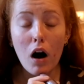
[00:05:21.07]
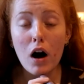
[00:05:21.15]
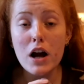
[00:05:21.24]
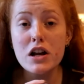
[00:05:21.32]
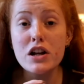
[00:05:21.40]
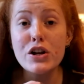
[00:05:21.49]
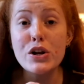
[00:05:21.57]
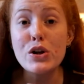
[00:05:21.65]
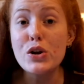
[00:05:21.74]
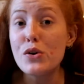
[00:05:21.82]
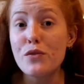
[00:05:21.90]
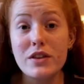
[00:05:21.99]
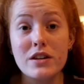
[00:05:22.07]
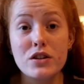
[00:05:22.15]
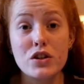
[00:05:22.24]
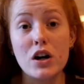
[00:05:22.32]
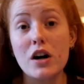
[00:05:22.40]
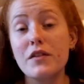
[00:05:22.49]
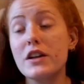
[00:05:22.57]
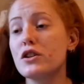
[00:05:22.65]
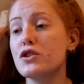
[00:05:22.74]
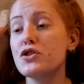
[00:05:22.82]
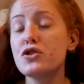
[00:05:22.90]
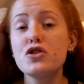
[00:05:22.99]
I love this stuff. It's
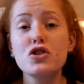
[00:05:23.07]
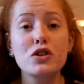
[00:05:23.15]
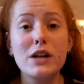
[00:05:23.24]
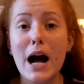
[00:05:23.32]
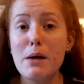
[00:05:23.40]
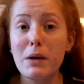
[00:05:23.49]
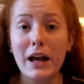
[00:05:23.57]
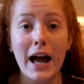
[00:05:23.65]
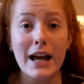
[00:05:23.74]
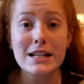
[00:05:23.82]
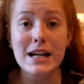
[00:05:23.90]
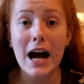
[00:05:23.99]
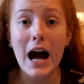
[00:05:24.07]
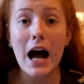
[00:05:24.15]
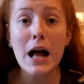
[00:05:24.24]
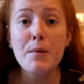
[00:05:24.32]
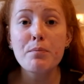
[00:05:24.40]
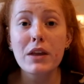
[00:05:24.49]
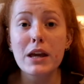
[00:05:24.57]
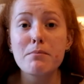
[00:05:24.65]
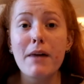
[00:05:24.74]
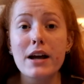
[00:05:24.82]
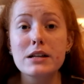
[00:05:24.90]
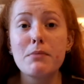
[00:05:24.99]
got such a good applicator.
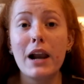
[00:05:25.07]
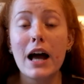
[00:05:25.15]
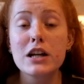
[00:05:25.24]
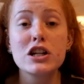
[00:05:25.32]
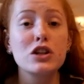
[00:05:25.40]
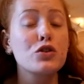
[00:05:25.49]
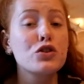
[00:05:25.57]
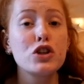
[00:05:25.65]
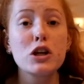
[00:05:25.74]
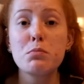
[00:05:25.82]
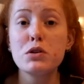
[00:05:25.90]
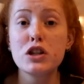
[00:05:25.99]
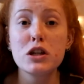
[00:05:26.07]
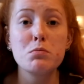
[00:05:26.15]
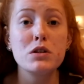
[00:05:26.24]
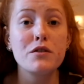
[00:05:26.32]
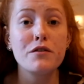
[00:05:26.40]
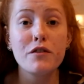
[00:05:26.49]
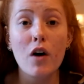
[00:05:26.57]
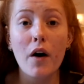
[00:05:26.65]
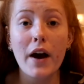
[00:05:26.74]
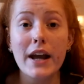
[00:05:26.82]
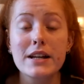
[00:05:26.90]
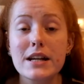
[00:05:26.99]
It makes my lashes look super, super
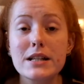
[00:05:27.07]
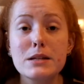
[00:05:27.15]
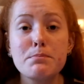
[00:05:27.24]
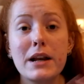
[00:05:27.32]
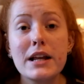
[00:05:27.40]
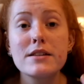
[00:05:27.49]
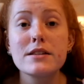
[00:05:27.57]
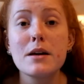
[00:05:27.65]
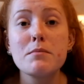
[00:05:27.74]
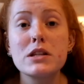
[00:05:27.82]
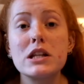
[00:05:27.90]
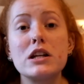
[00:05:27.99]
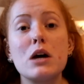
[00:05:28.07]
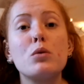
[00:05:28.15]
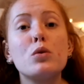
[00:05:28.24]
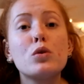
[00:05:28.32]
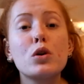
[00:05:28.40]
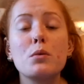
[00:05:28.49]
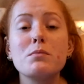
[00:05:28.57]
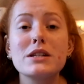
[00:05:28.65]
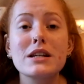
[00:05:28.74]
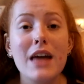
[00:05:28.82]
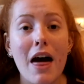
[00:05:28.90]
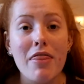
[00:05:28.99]
defined. It splits them so they don't all clump
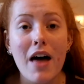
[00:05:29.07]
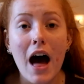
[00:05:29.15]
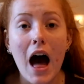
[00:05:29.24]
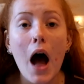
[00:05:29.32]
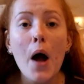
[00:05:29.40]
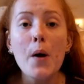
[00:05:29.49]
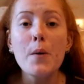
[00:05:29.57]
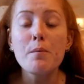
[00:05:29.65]
together.